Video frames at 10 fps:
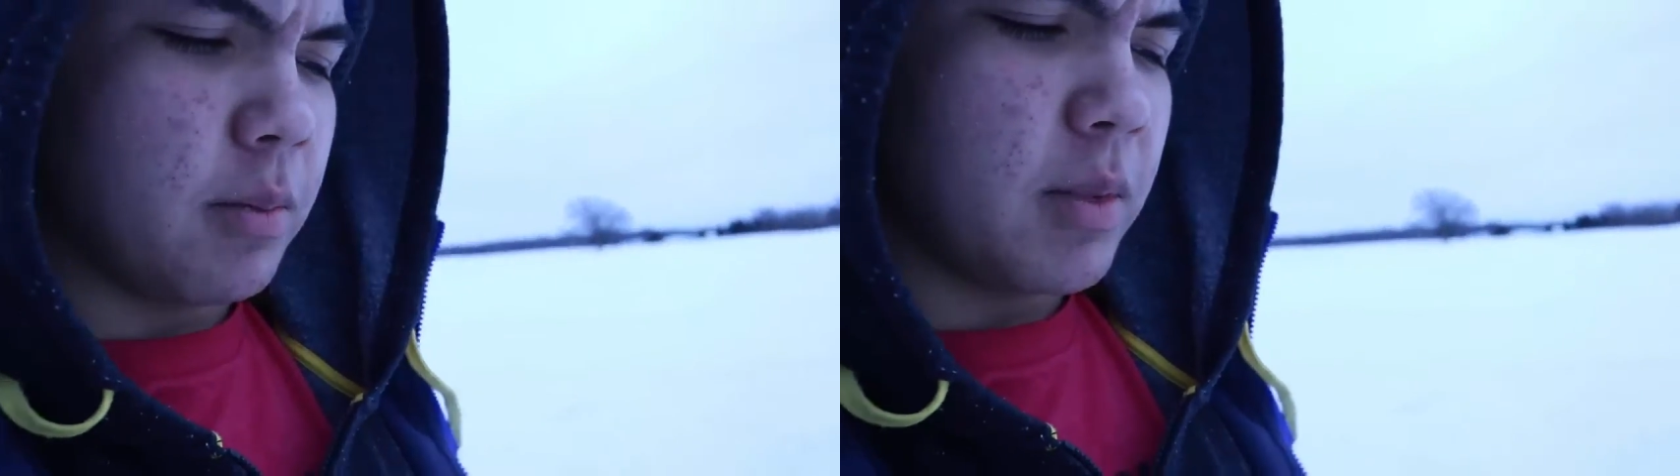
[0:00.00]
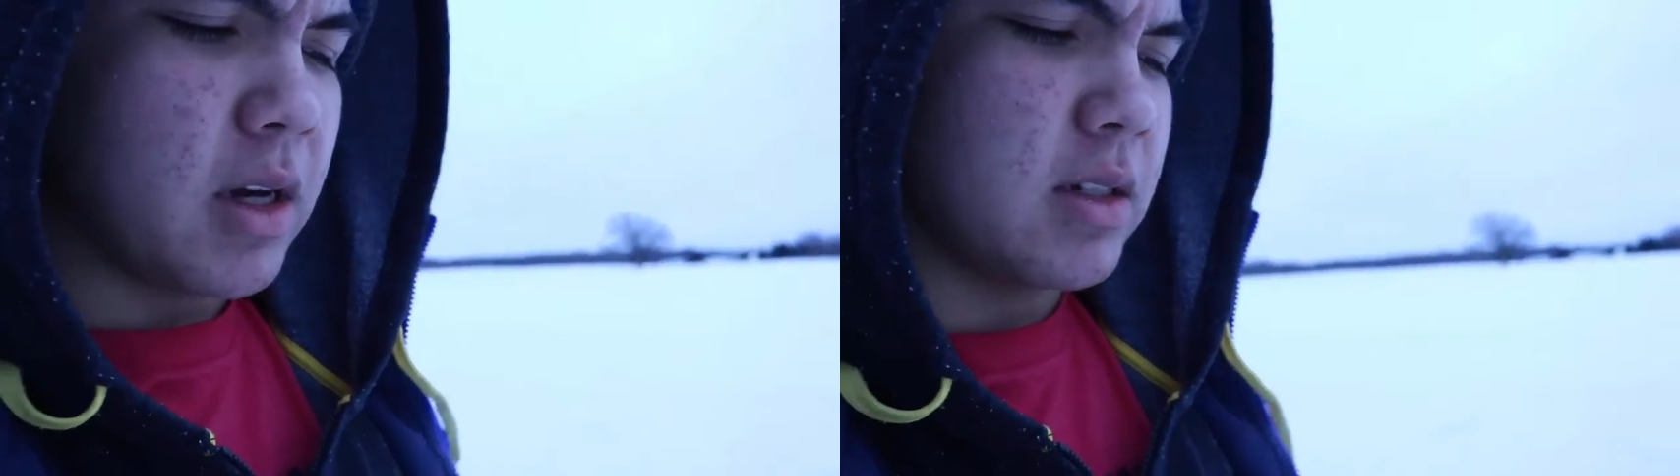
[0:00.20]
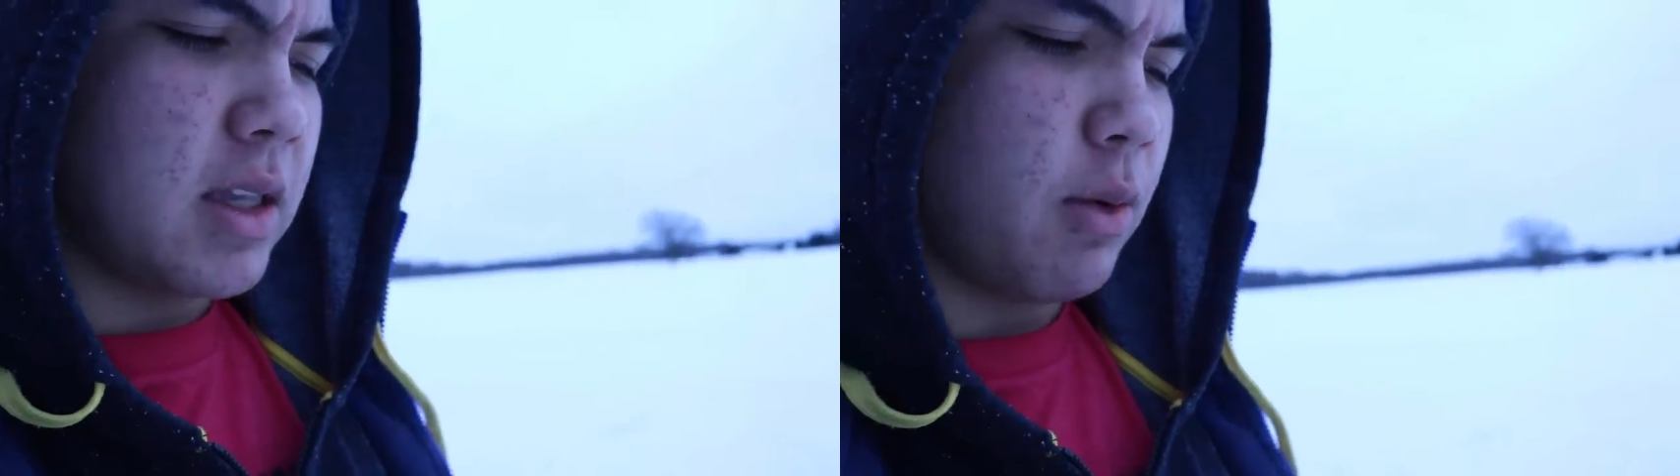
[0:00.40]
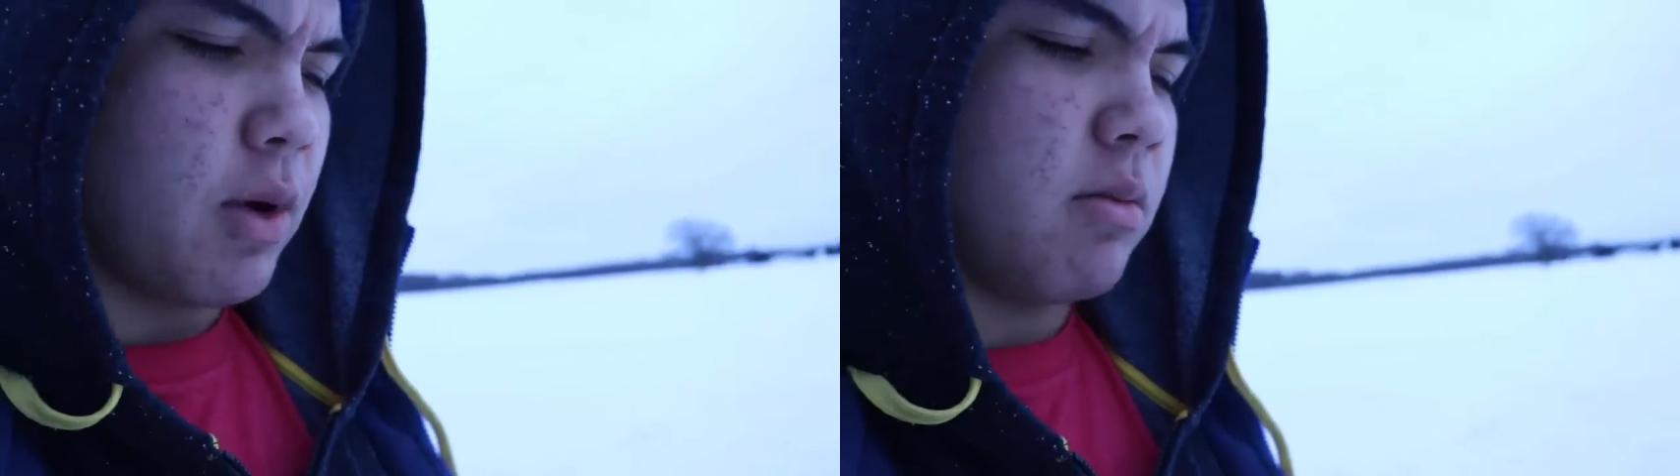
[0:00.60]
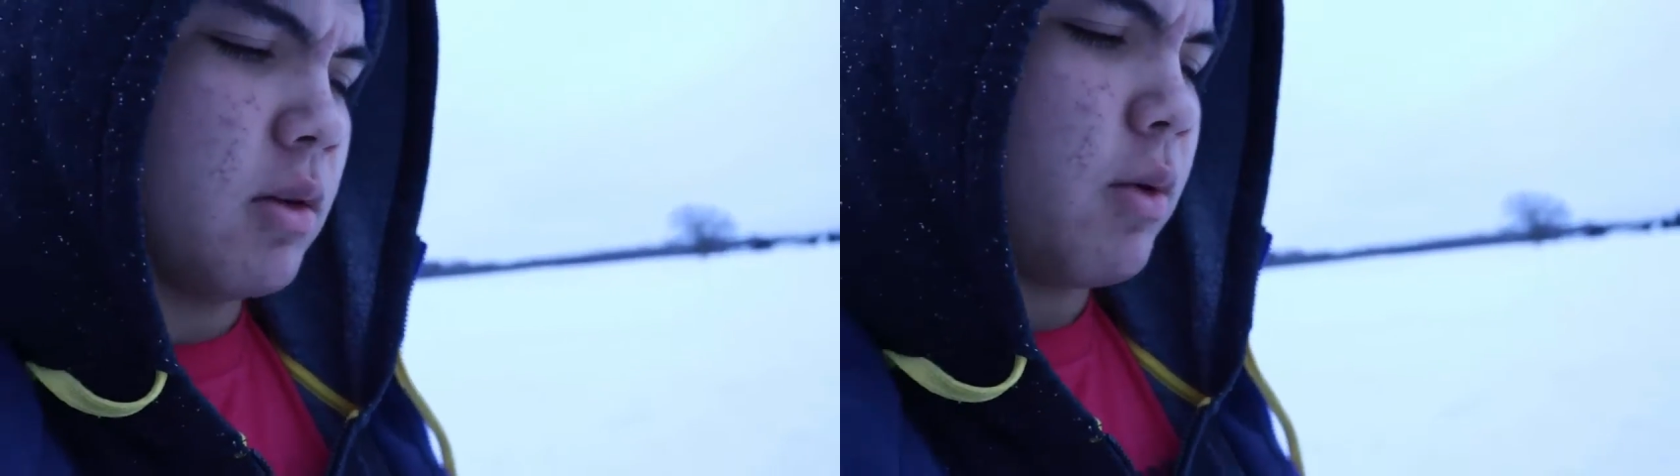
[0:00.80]
because they were
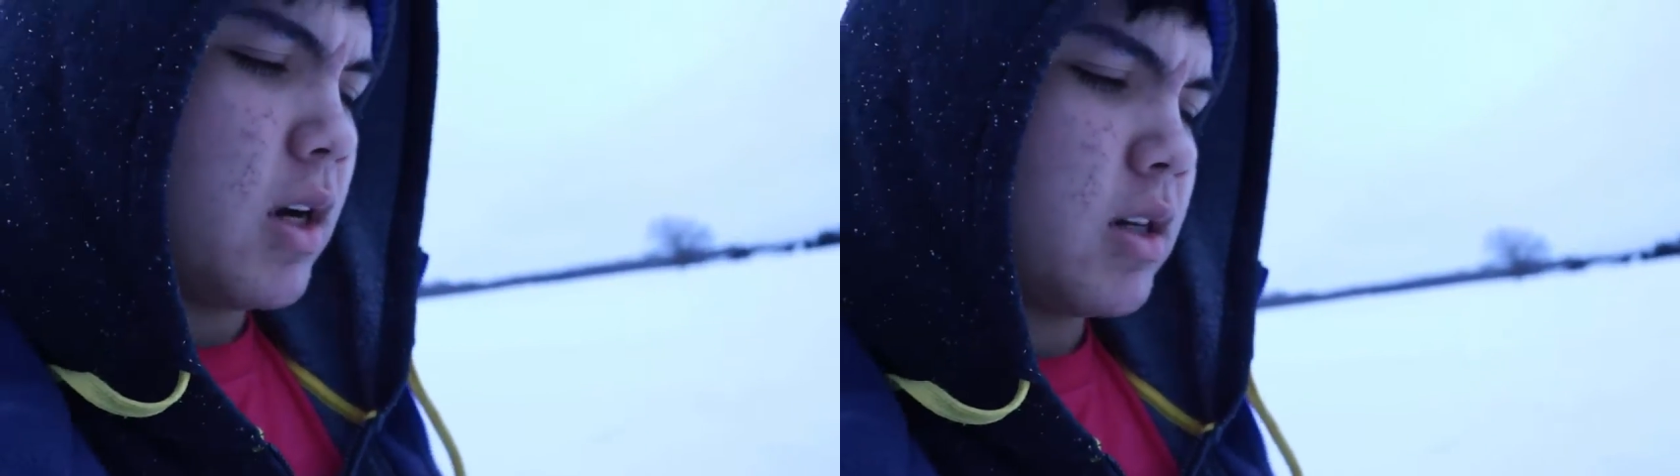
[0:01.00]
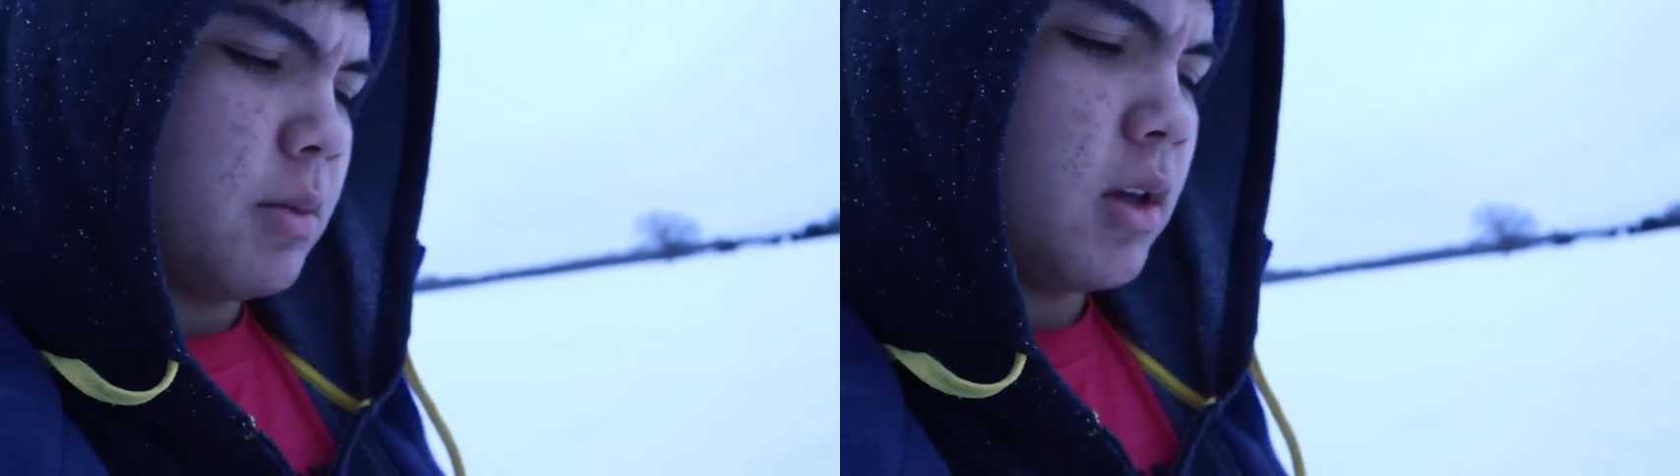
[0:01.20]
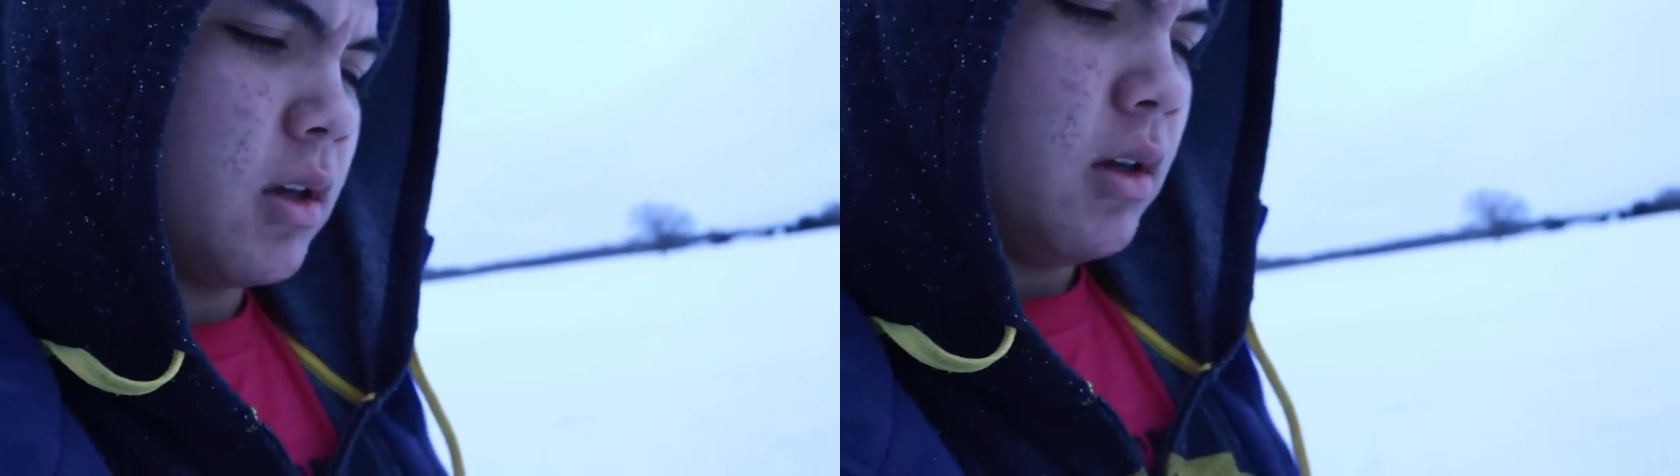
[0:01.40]
able to watch me.